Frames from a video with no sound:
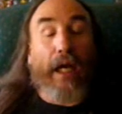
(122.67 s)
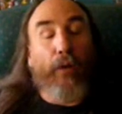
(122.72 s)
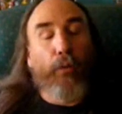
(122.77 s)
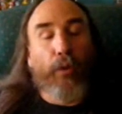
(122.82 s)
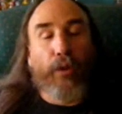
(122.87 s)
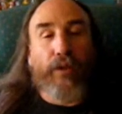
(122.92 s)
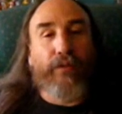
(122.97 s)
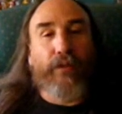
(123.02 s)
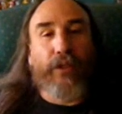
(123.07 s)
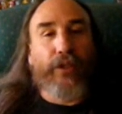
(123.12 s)
I
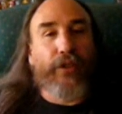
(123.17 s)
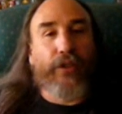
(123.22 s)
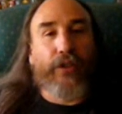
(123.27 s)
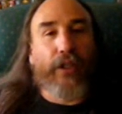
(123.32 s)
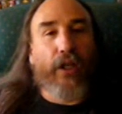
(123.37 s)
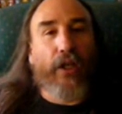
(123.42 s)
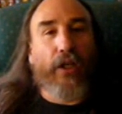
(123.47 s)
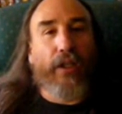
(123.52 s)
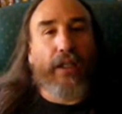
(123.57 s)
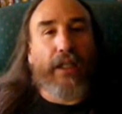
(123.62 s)
will have
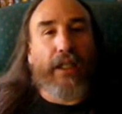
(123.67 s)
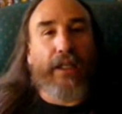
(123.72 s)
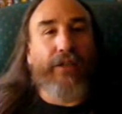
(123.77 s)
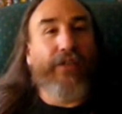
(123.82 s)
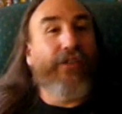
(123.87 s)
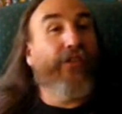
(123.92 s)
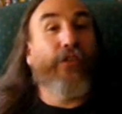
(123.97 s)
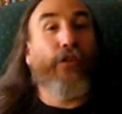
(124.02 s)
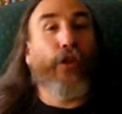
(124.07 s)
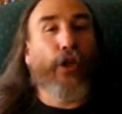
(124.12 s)
undergone a
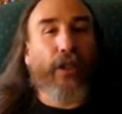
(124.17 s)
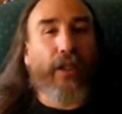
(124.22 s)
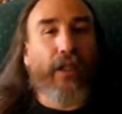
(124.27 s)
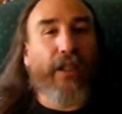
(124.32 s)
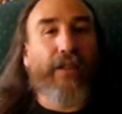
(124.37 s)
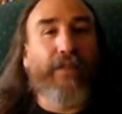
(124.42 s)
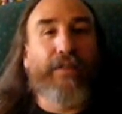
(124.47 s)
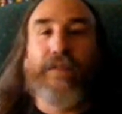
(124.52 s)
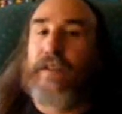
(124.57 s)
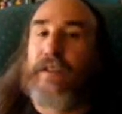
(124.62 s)

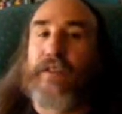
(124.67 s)
startling